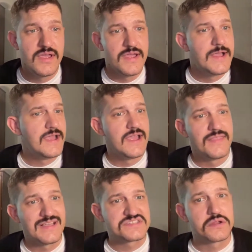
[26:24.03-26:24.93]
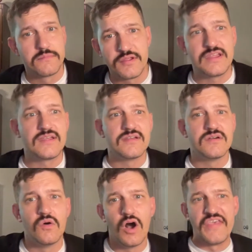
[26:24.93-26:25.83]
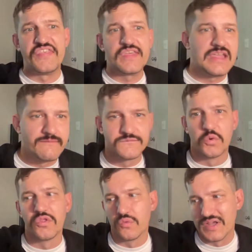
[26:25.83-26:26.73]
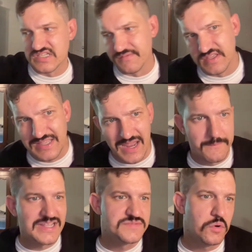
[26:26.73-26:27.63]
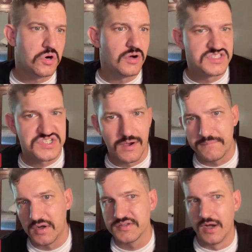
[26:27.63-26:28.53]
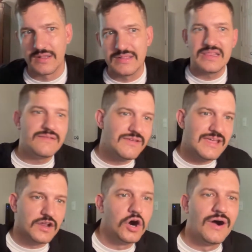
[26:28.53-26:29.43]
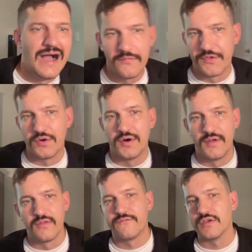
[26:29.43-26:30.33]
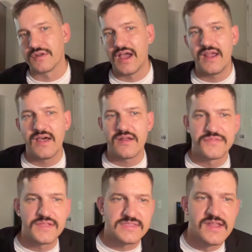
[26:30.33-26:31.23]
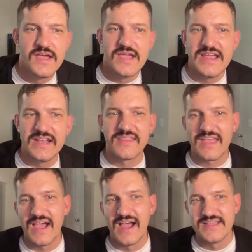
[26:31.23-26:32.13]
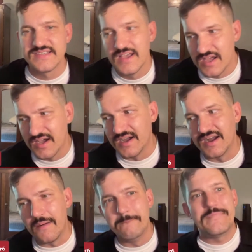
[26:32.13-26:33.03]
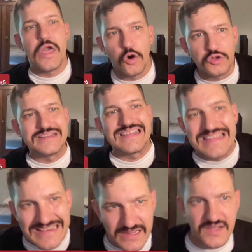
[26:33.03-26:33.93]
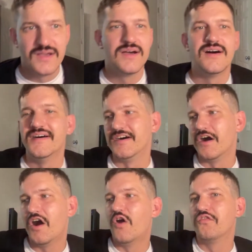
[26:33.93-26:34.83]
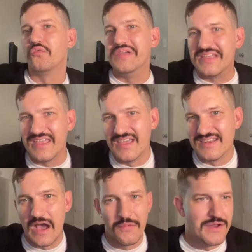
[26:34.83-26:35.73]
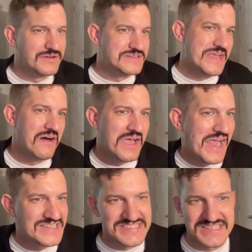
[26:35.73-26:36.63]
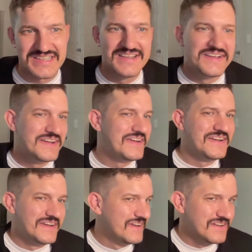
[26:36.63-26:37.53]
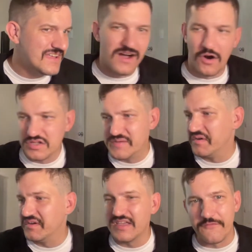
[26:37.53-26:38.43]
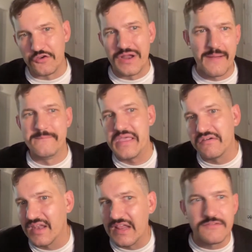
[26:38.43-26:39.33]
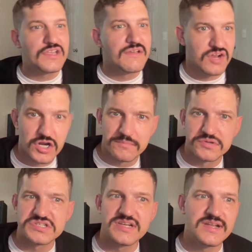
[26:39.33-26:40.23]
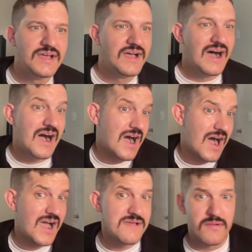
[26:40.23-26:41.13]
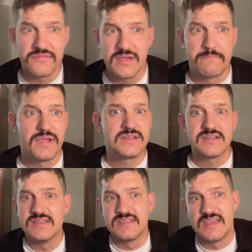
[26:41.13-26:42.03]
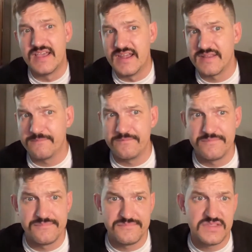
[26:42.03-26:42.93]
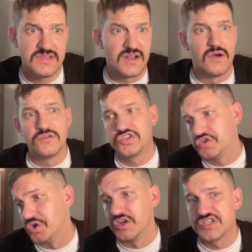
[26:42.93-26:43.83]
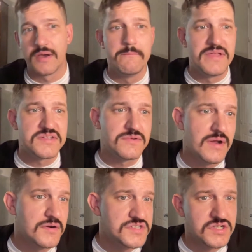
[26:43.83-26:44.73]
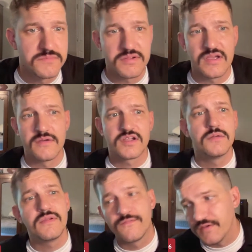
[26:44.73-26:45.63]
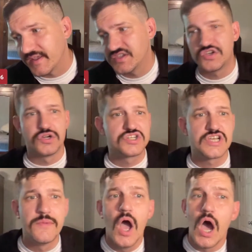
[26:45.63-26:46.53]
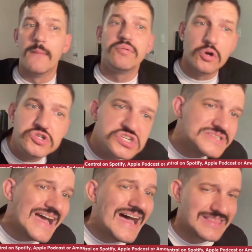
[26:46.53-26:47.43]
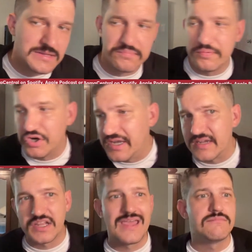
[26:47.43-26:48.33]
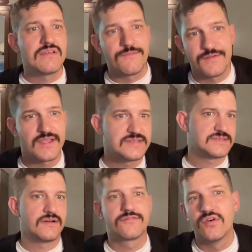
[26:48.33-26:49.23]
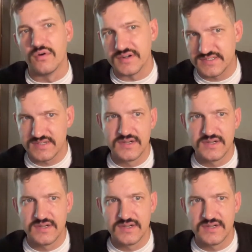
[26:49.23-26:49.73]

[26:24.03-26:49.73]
and that's going to be a theme for the rest of this kind of baseball and softball talk, leaving it all out there on the field. I don't think that any of the guys mailed it in over the weekend down there in Tallahassee. And ultimately, if you're not mailing it in, you give it 100%. I am of the opinion that, sure, some mental errors could be fixed. Sure, some approaches at the plate can be fixed, of course.